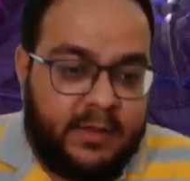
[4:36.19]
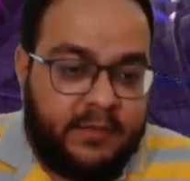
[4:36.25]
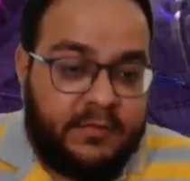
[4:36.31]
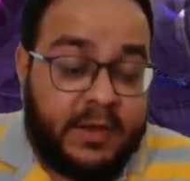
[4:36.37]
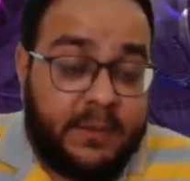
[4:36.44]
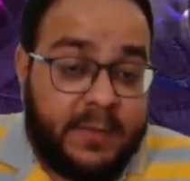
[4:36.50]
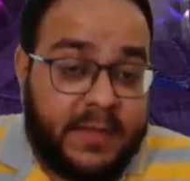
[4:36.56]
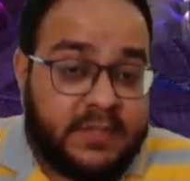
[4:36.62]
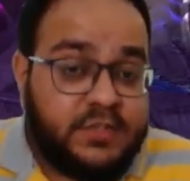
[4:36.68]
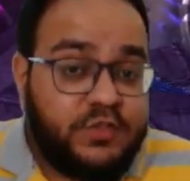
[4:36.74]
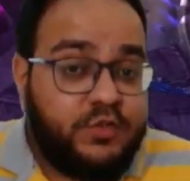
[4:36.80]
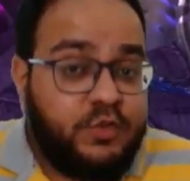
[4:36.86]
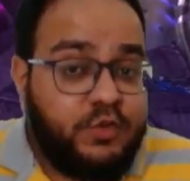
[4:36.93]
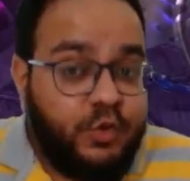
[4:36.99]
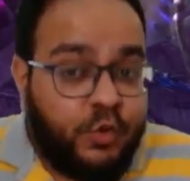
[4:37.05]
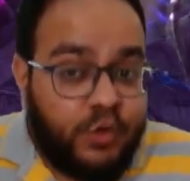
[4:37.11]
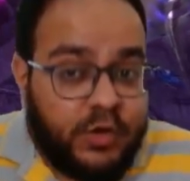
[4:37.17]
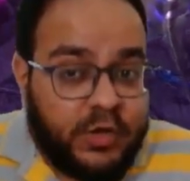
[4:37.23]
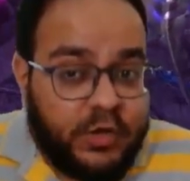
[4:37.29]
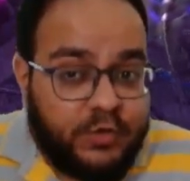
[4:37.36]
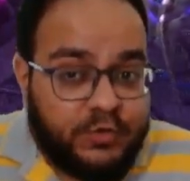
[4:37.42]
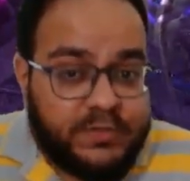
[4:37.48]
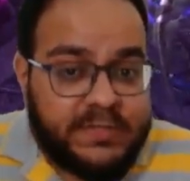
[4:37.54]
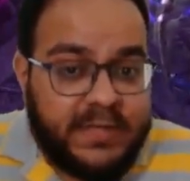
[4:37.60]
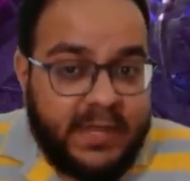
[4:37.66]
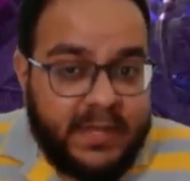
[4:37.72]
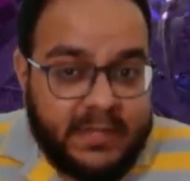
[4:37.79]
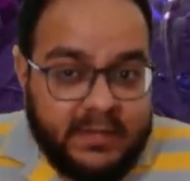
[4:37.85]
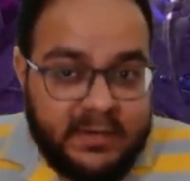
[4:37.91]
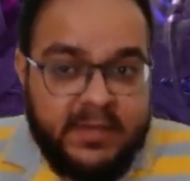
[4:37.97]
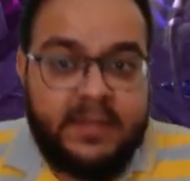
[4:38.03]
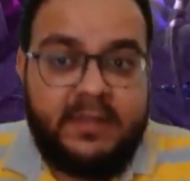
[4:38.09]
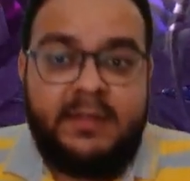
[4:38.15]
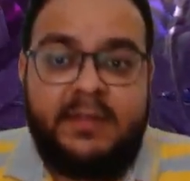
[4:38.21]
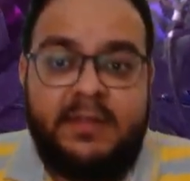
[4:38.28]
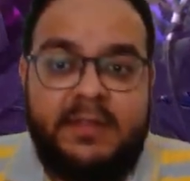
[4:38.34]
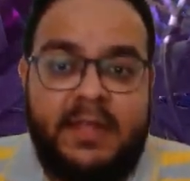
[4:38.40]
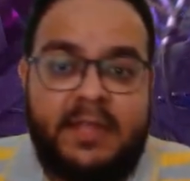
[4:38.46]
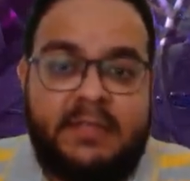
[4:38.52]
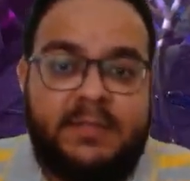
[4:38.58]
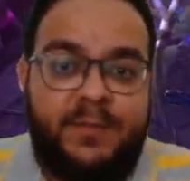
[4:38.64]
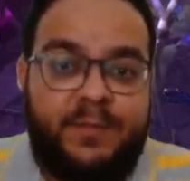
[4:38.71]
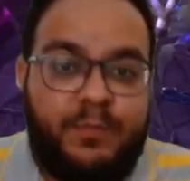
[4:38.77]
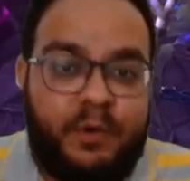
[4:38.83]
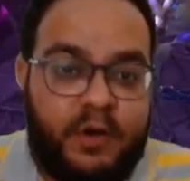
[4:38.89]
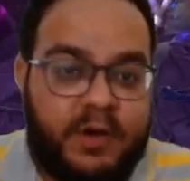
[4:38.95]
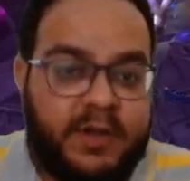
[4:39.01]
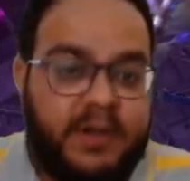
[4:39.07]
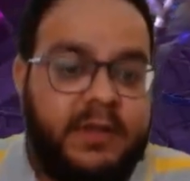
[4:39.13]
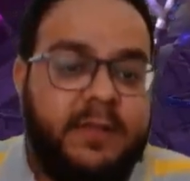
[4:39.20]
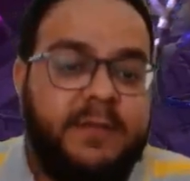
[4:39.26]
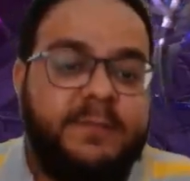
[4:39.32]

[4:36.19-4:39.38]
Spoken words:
Venomage, don't use the A3. That's important.